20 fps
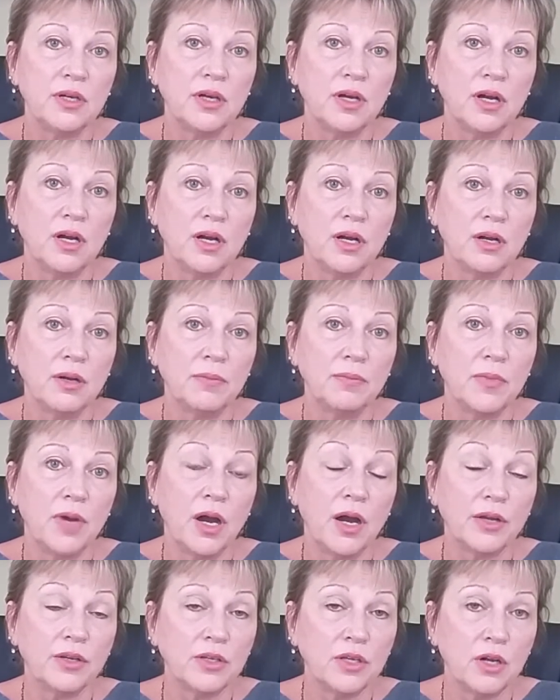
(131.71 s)

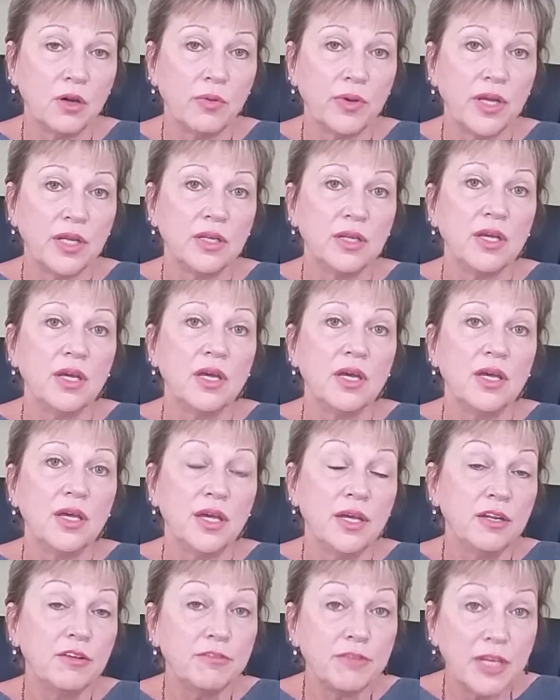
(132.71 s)
ongoing
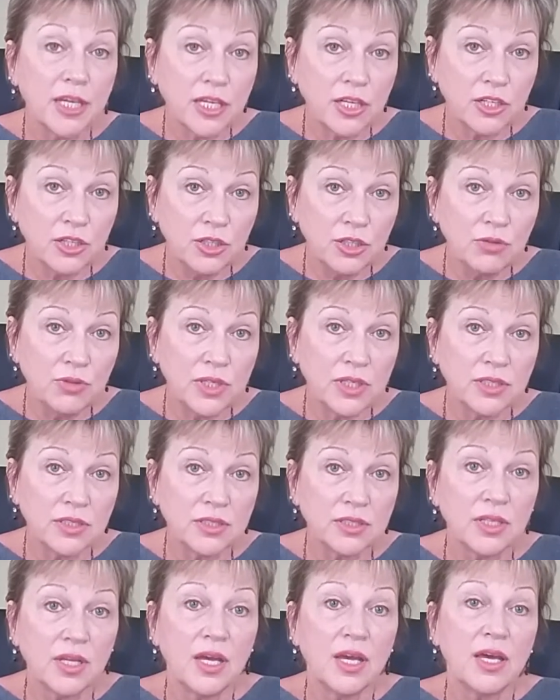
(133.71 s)
in a vacant unit.